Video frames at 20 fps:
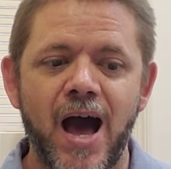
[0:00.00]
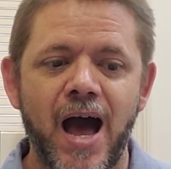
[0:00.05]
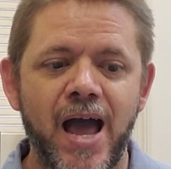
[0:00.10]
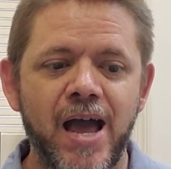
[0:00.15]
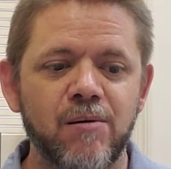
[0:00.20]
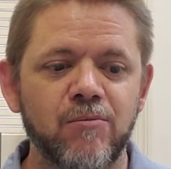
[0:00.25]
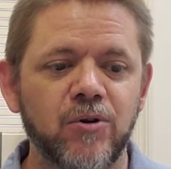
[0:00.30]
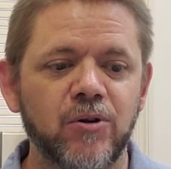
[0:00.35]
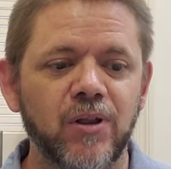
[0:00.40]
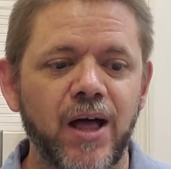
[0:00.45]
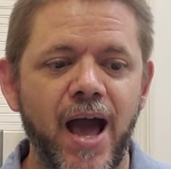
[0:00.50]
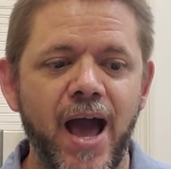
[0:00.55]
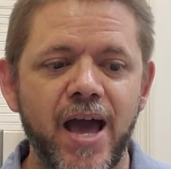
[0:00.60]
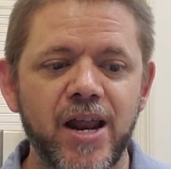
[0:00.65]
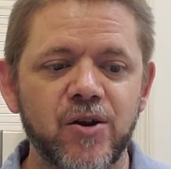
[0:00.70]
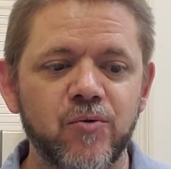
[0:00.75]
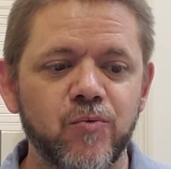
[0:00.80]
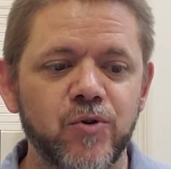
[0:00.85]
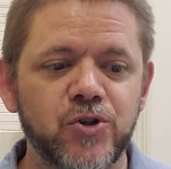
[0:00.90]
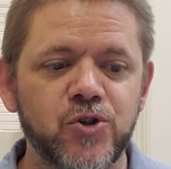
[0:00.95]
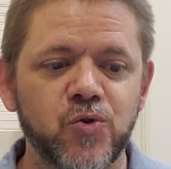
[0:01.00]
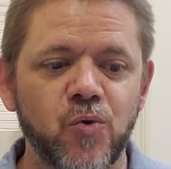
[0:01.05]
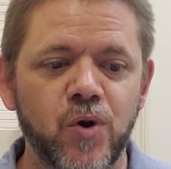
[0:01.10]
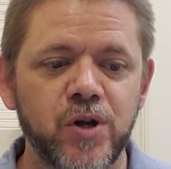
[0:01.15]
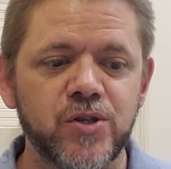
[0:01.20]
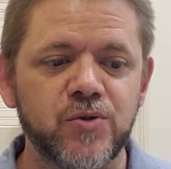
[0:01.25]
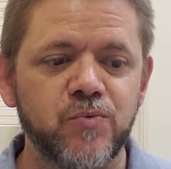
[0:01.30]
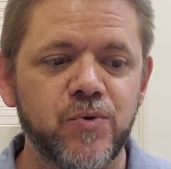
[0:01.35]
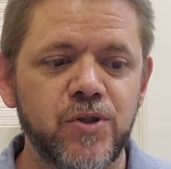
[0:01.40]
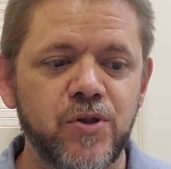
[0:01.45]
I am glad and
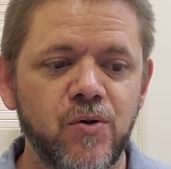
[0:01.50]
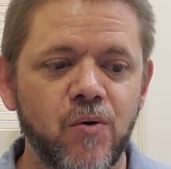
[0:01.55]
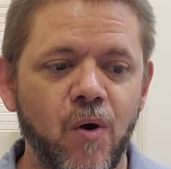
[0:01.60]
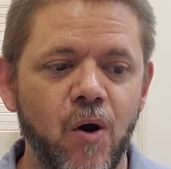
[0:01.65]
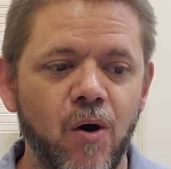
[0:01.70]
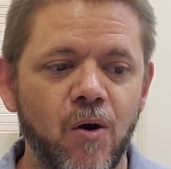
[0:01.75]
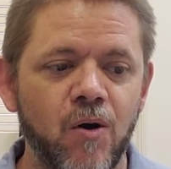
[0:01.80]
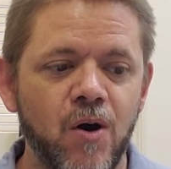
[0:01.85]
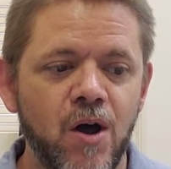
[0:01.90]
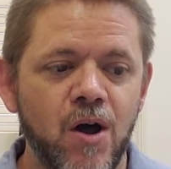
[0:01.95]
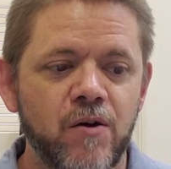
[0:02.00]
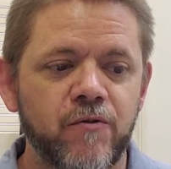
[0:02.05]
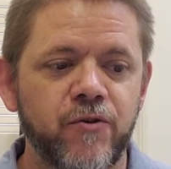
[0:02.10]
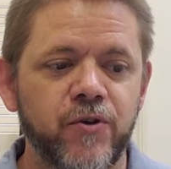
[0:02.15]
rejoice with you all.